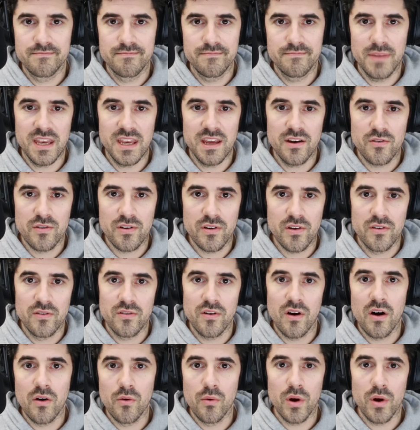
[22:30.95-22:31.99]

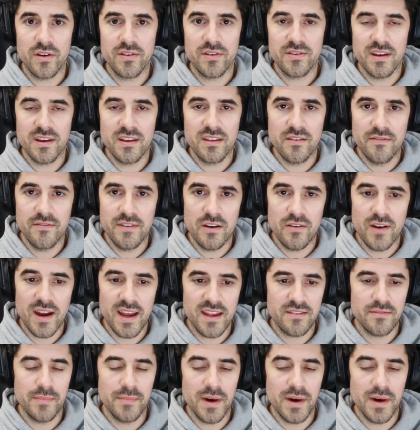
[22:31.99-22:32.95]
mediocre or worse than the VRS.